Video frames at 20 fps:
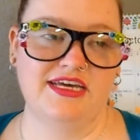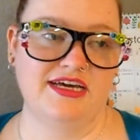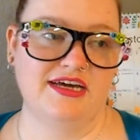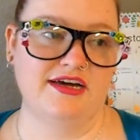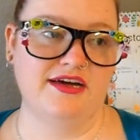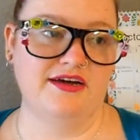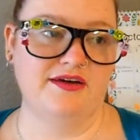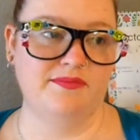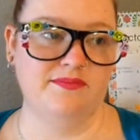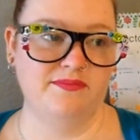
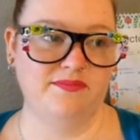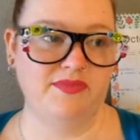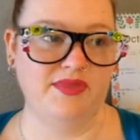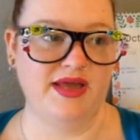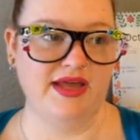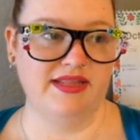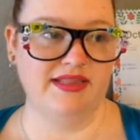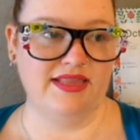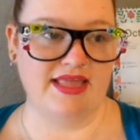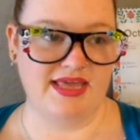
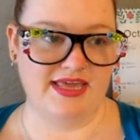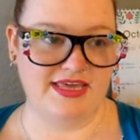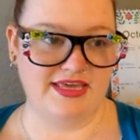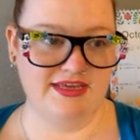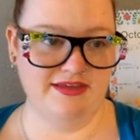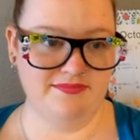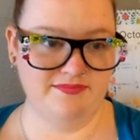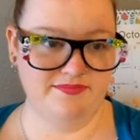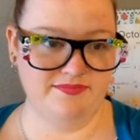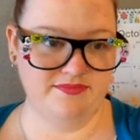and like,
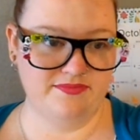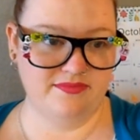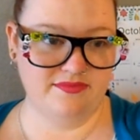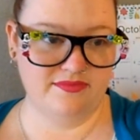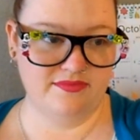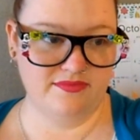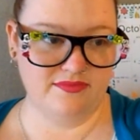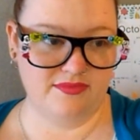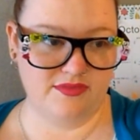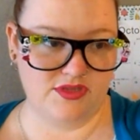
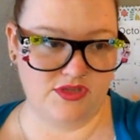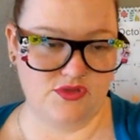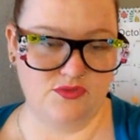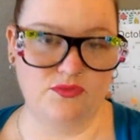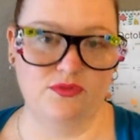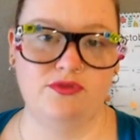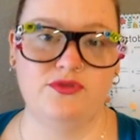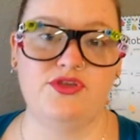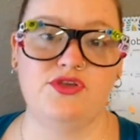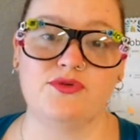
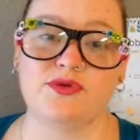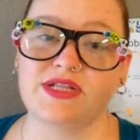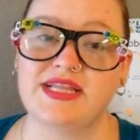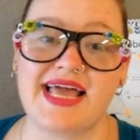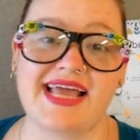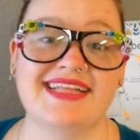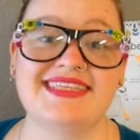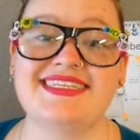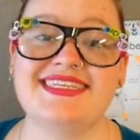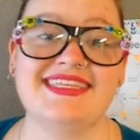you
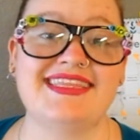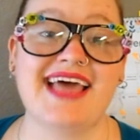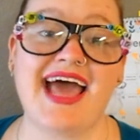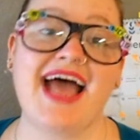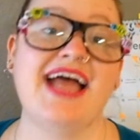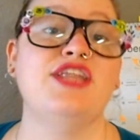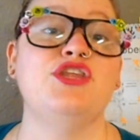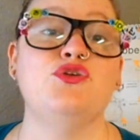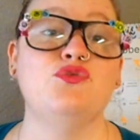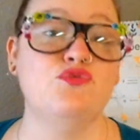glance at
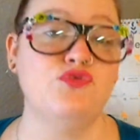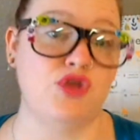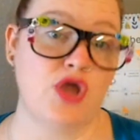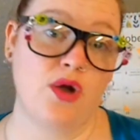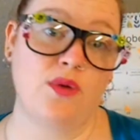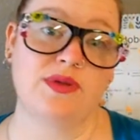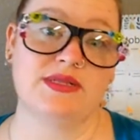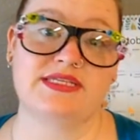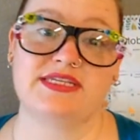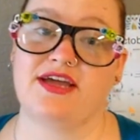that and you
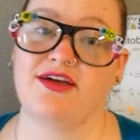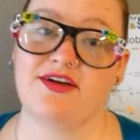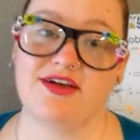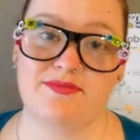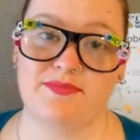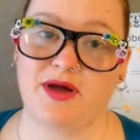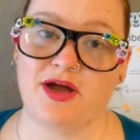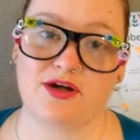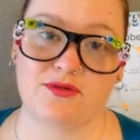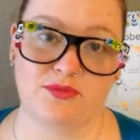know it's a Harry
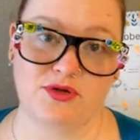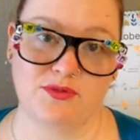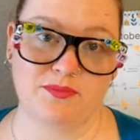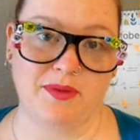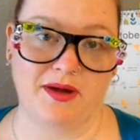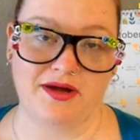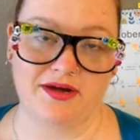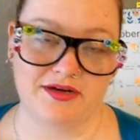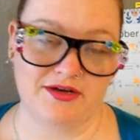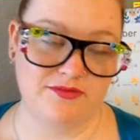Potter
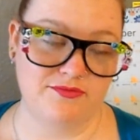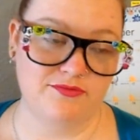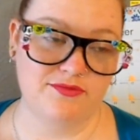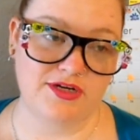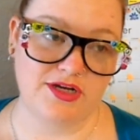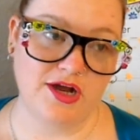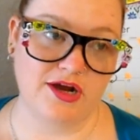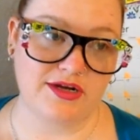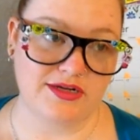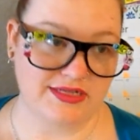bookmark,
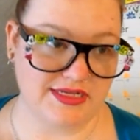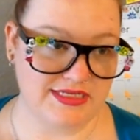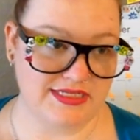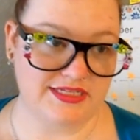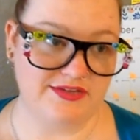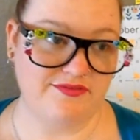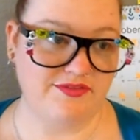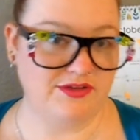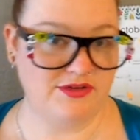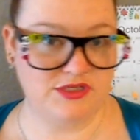regardless
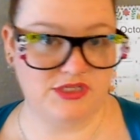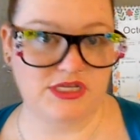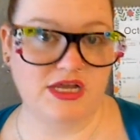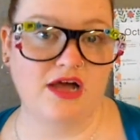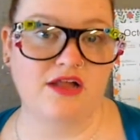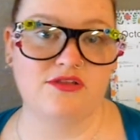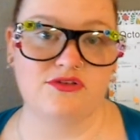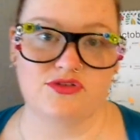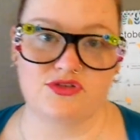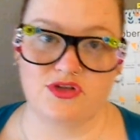if there's
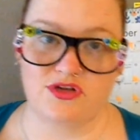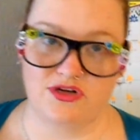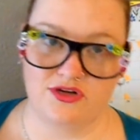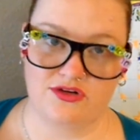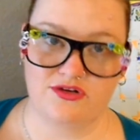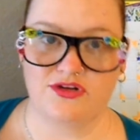colors on it or